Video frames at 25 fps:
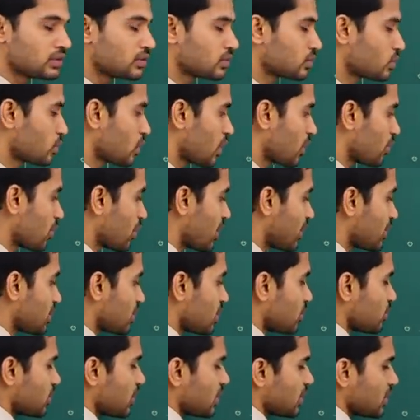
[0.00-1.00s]
So, 1 by
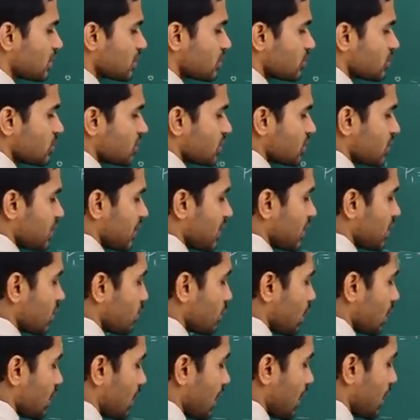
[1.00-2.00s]
3 meters which is nothing
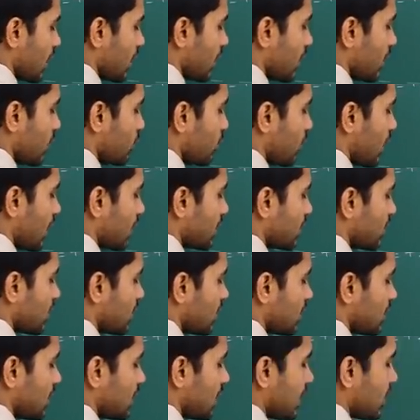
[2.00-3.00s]
but 100 by
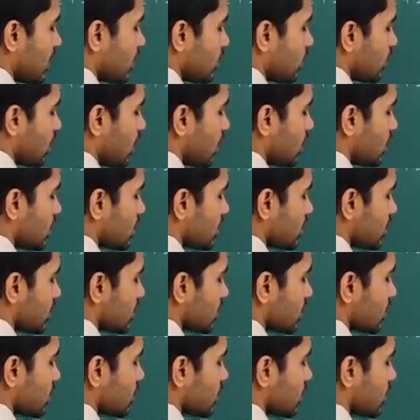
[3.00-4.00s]
3
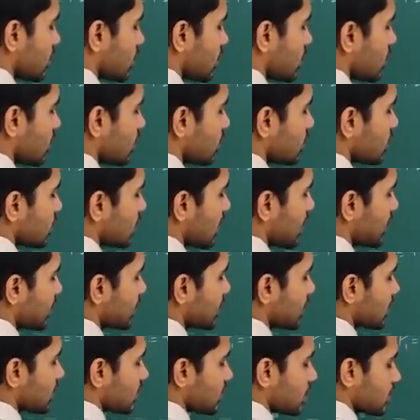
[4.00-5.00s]
centimeters. So, that is
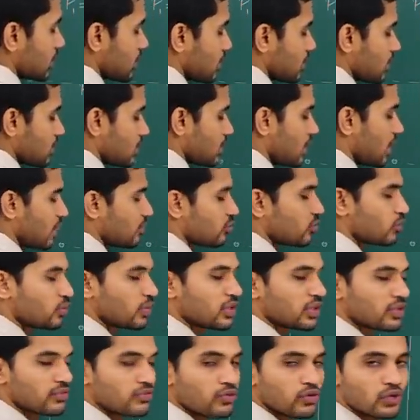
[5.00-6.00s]
it. So, that would
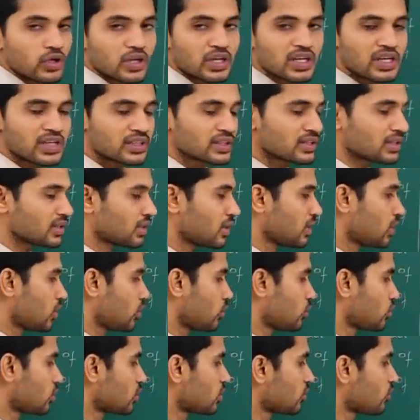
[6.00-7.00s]
be the focal length
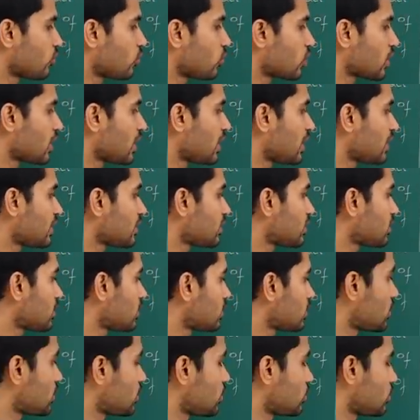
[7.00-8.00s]
you know the focal length
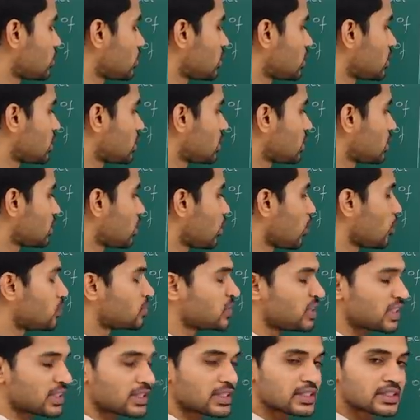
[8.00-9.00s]
you know the
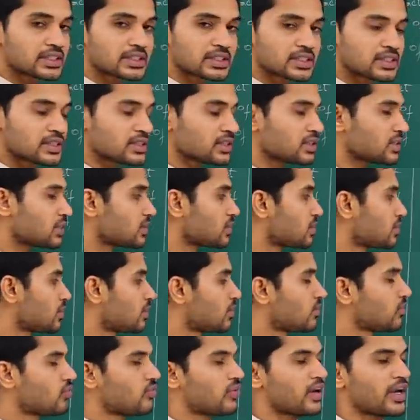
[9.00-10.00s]
object distance
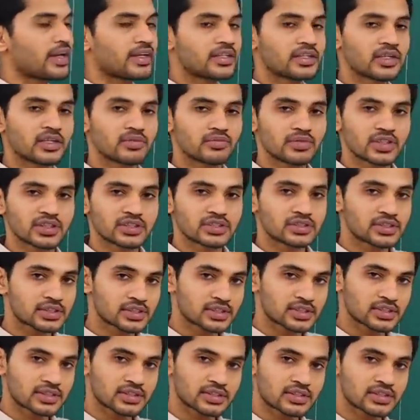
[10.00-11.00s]
find the image
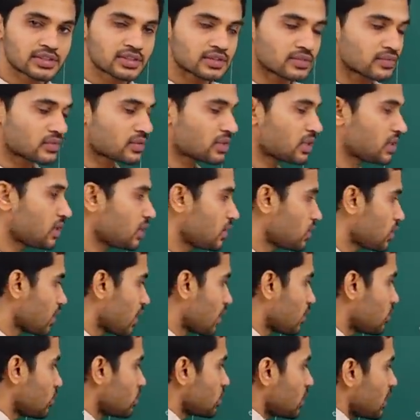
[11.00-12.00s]
distance clear you
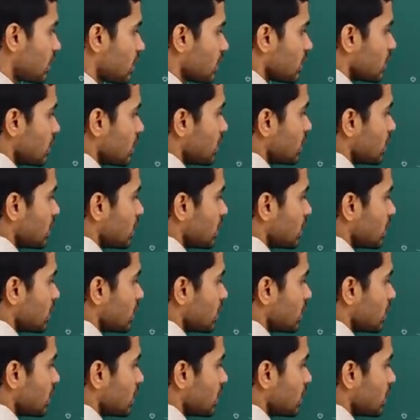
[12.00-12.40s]
can do that.